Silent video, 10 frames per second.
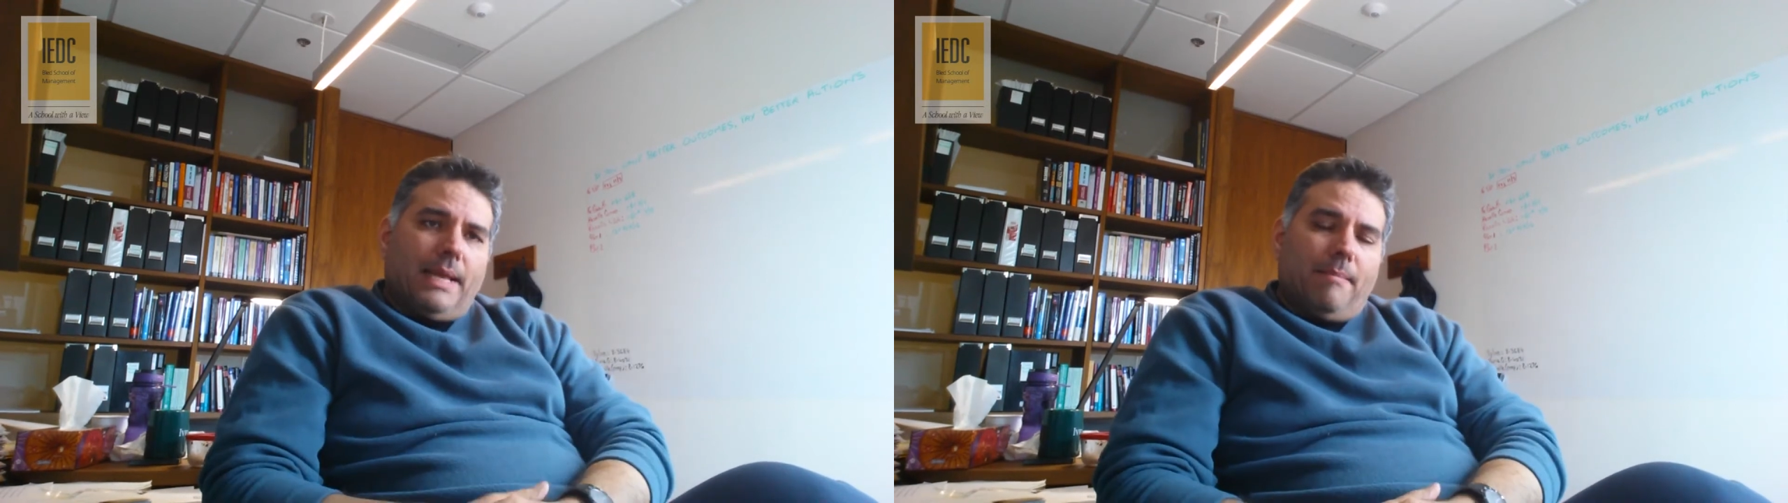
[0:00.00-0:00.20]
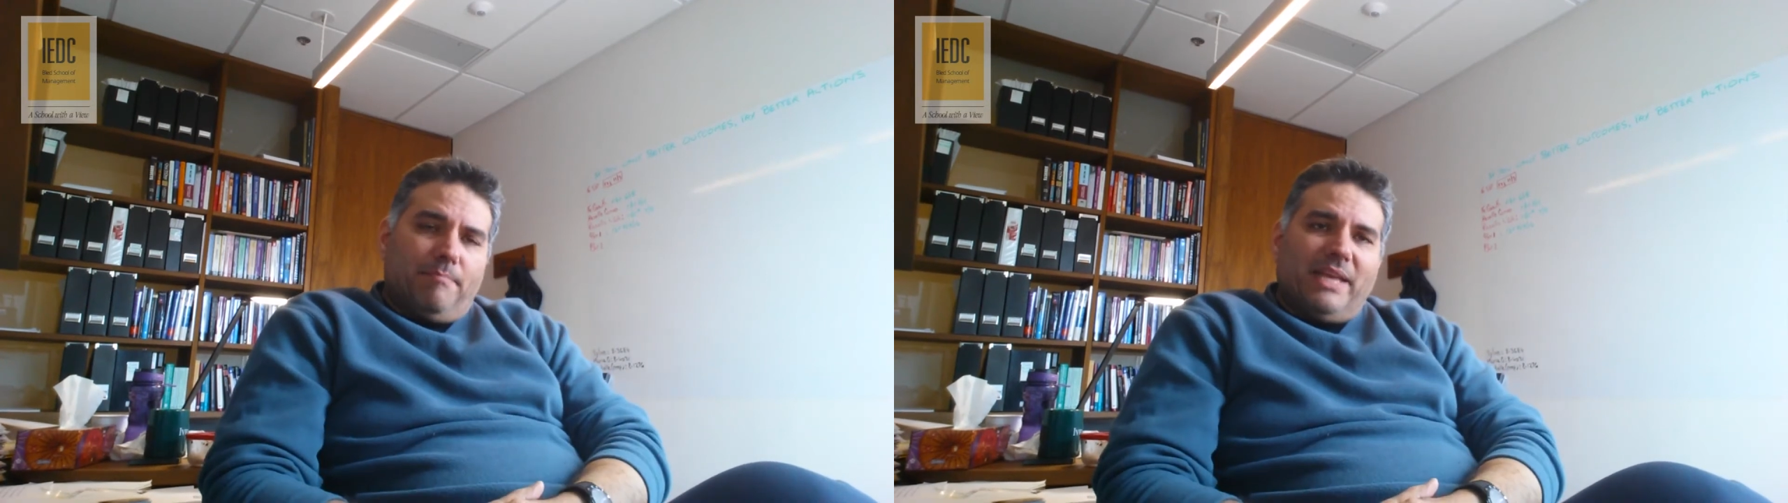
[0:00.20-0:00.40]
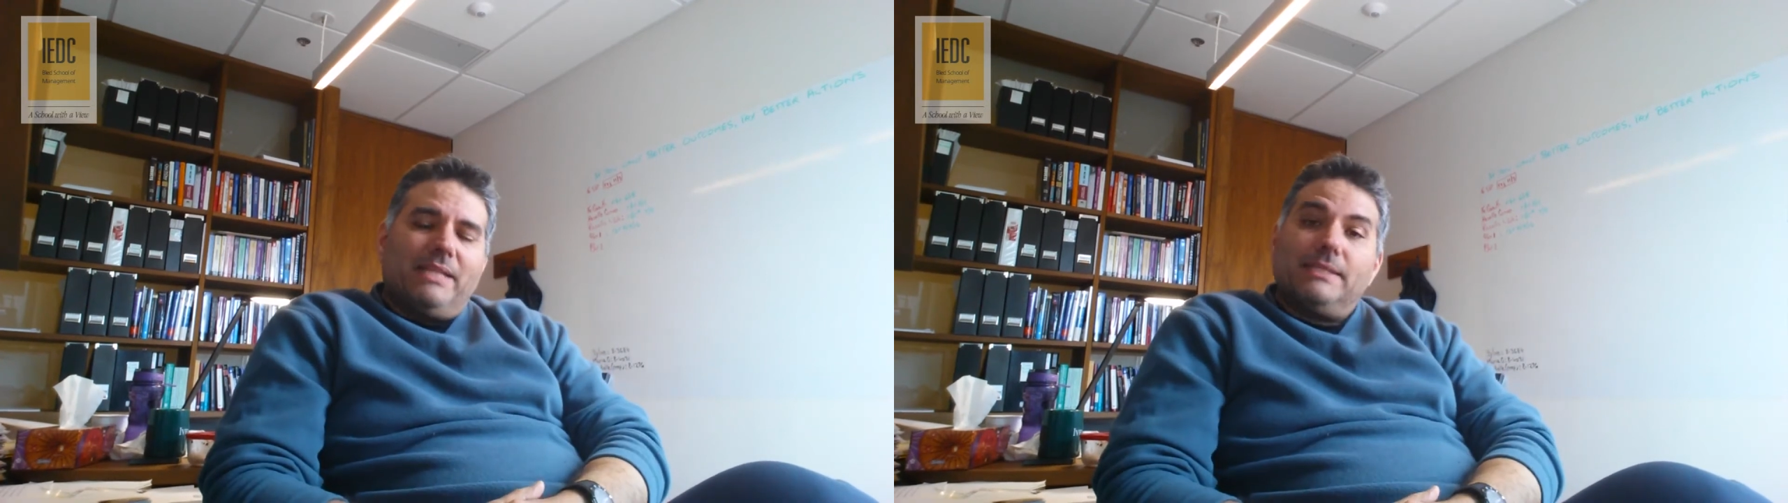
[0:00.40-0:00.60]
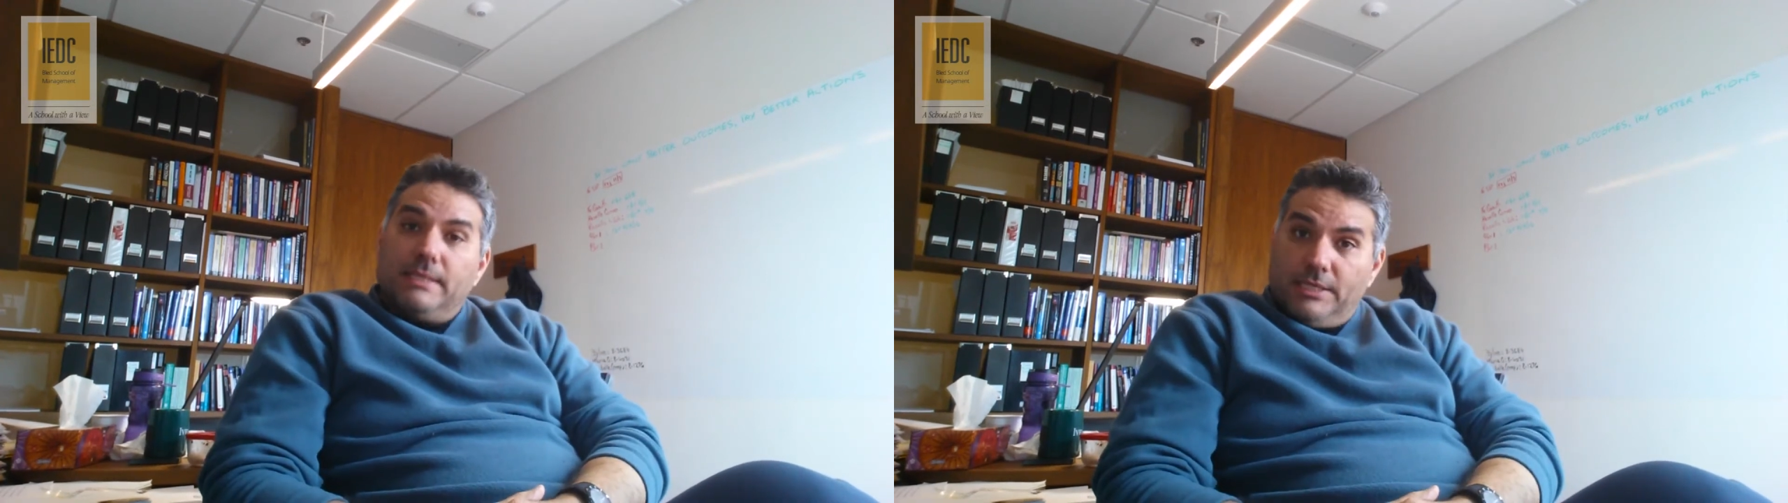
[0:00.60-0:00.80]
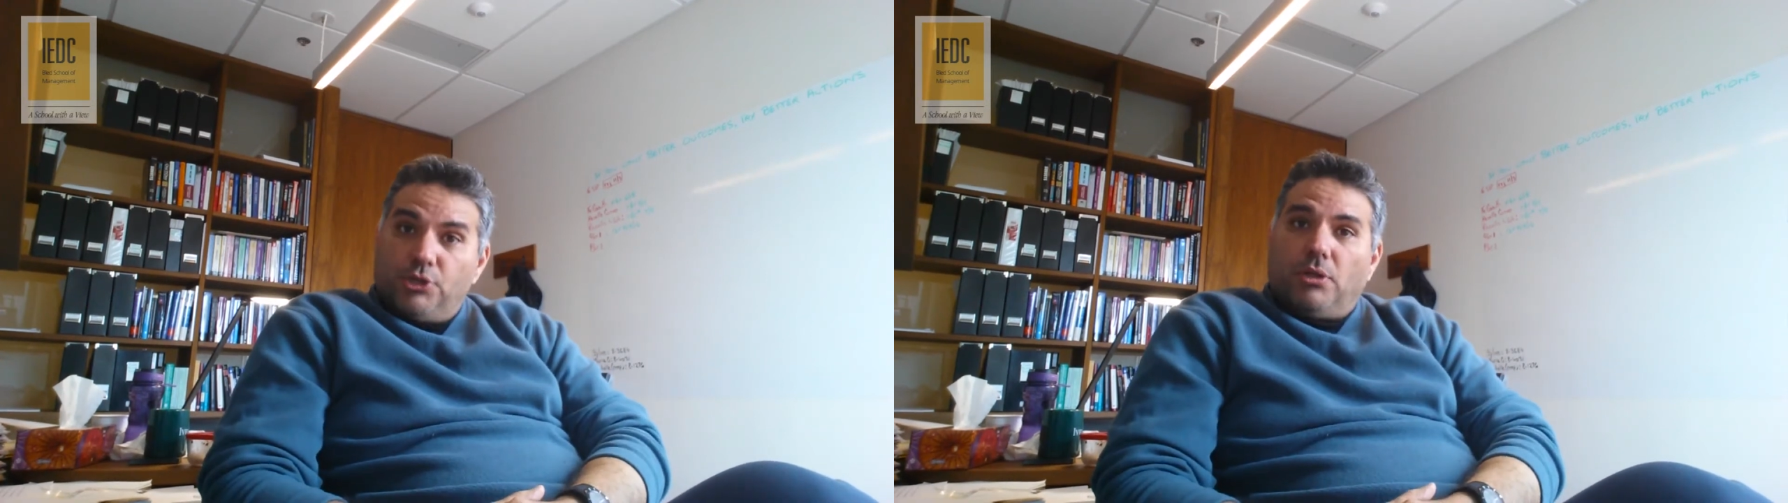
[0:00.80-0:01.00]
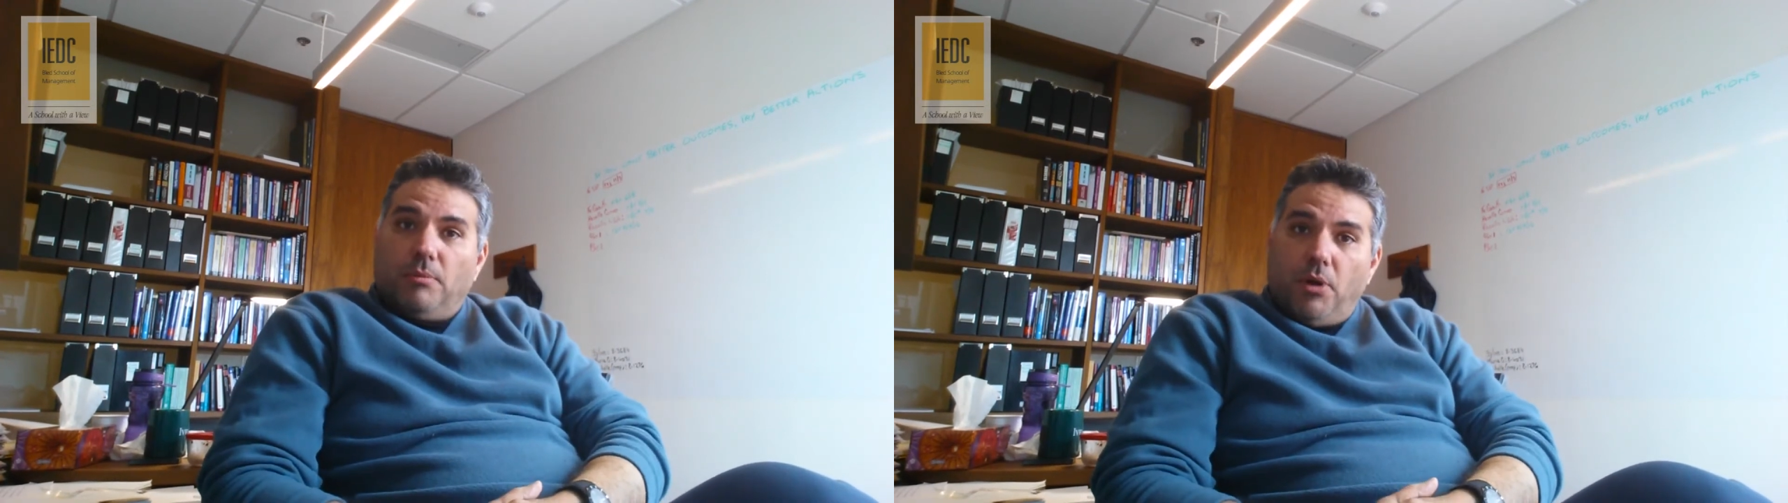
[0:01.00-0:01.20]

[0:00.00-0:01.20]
campaigns and digital